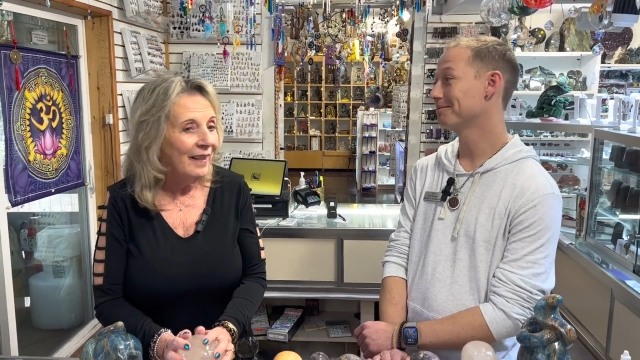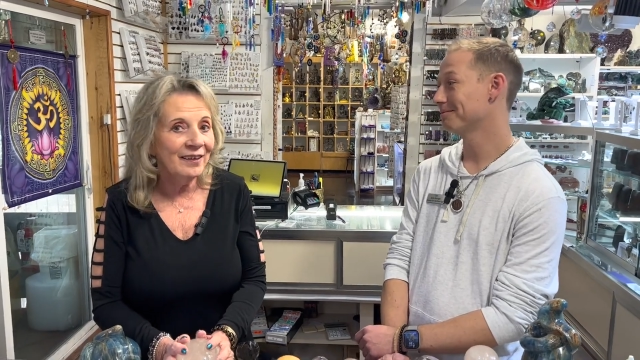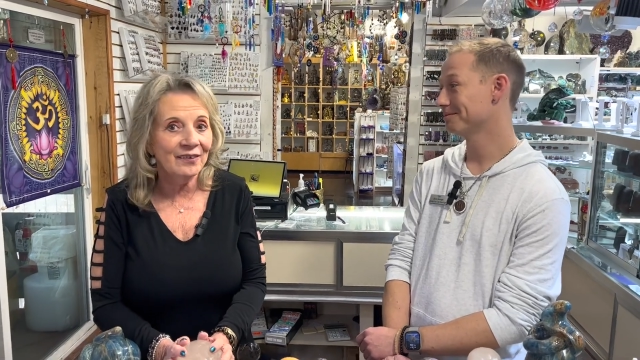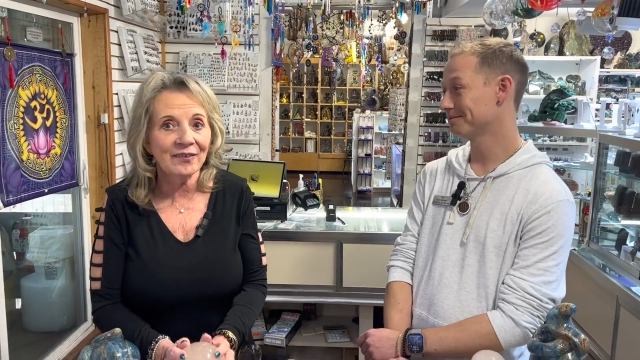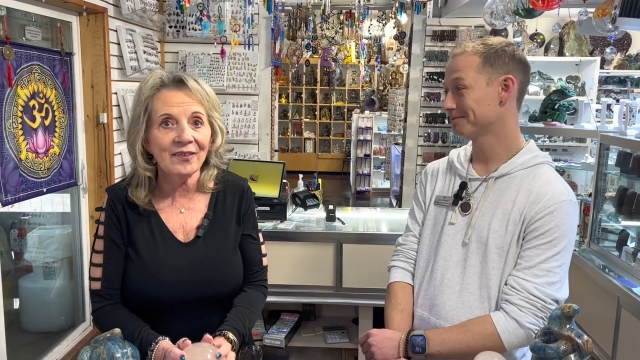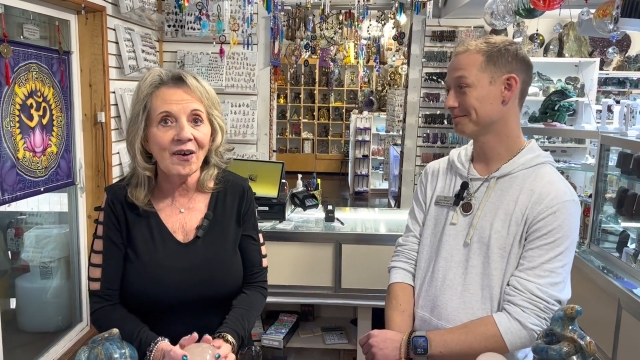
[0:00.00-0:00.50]

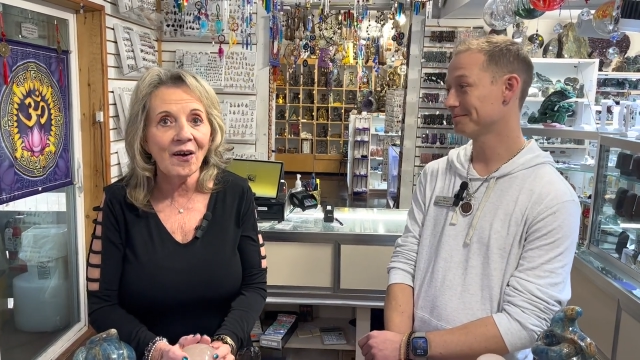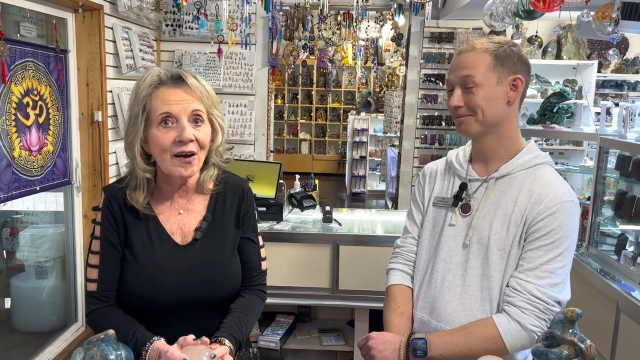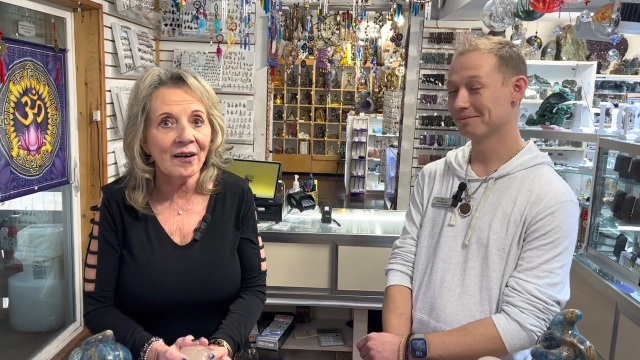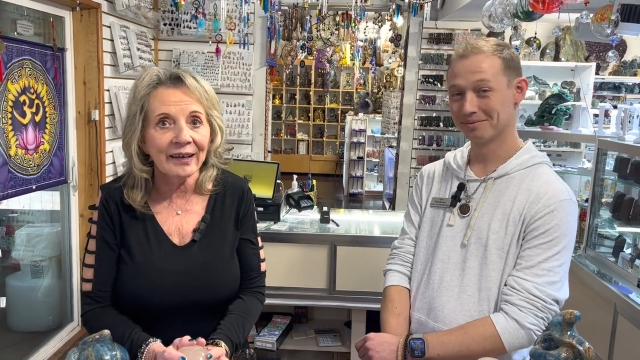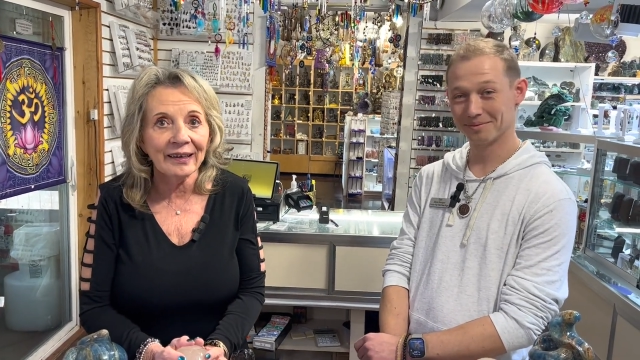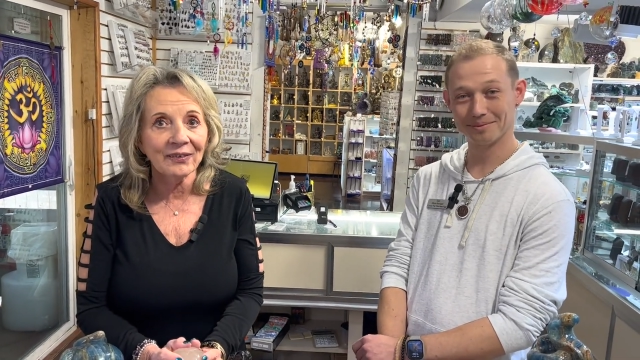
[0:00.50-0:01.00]
Speaker 1: it's
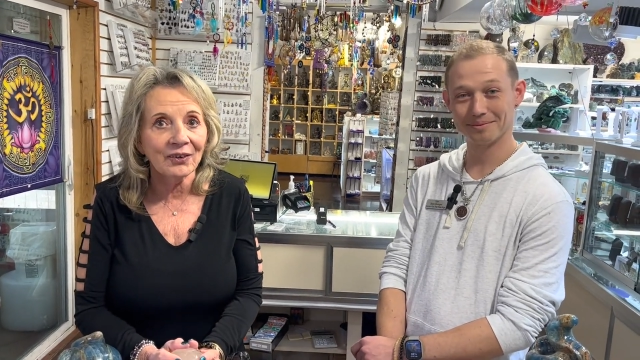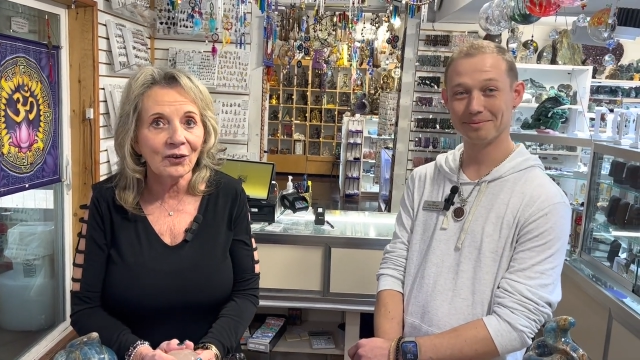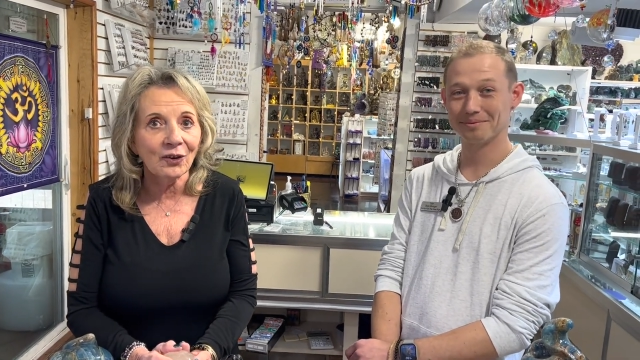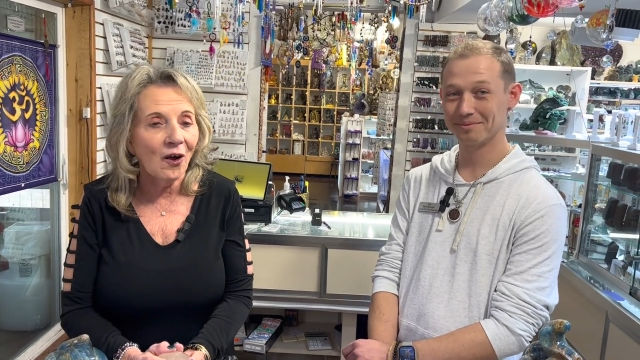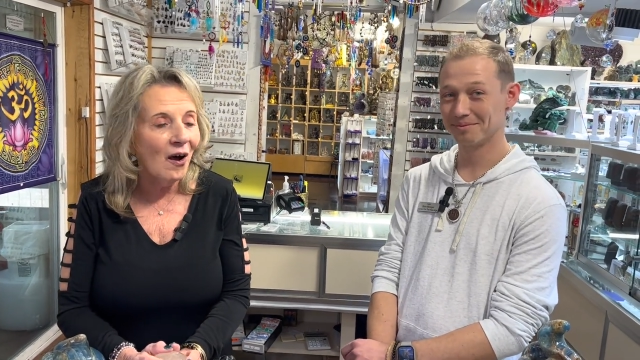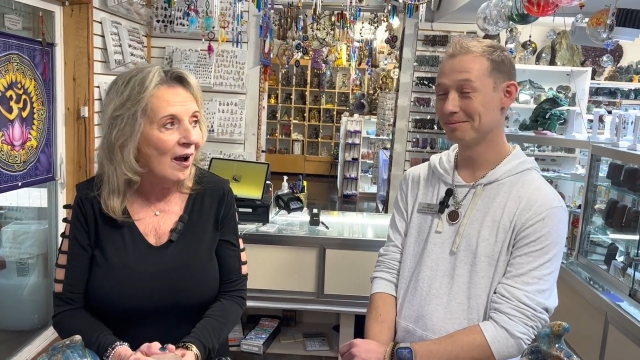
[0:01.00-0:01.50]
not. It's
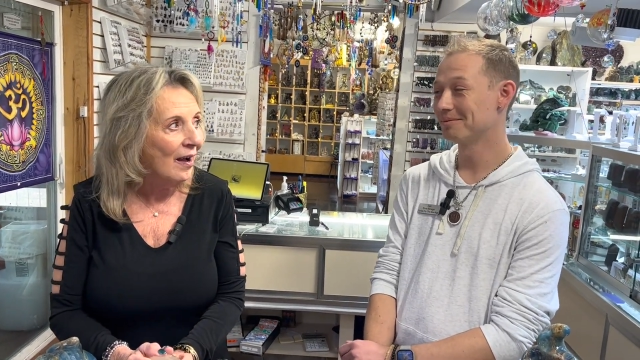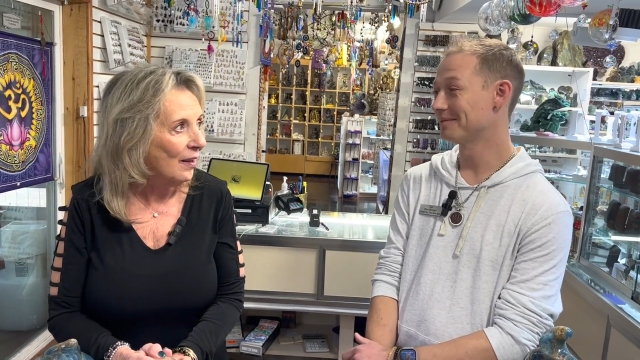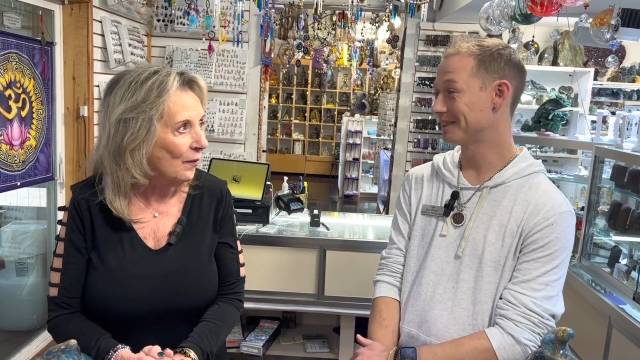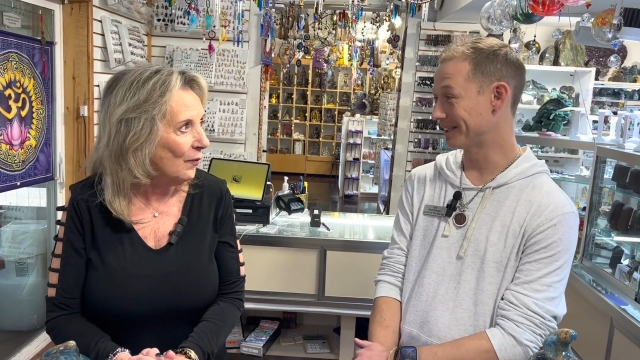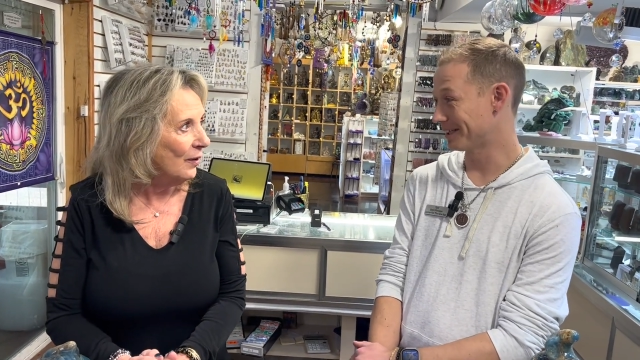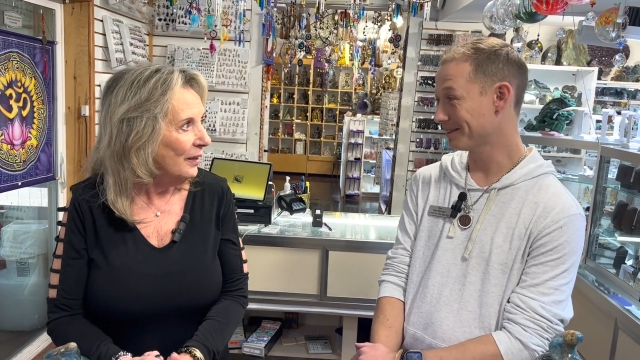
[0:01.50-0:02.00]

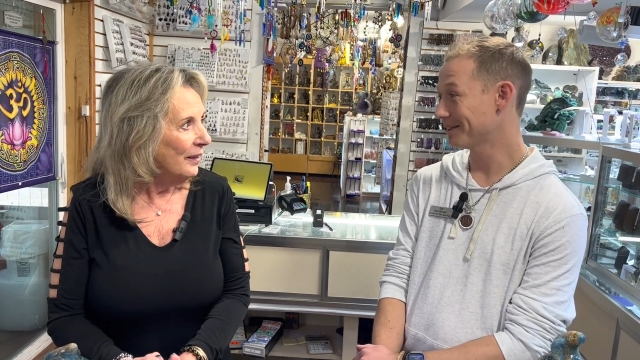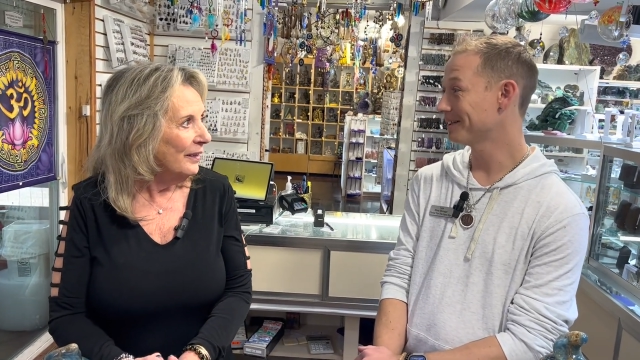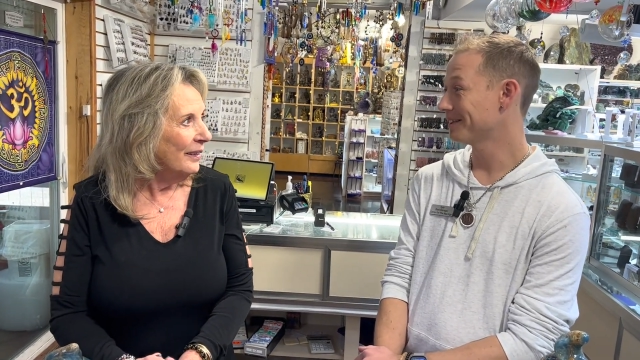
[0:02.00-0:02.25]
alive. Yeah.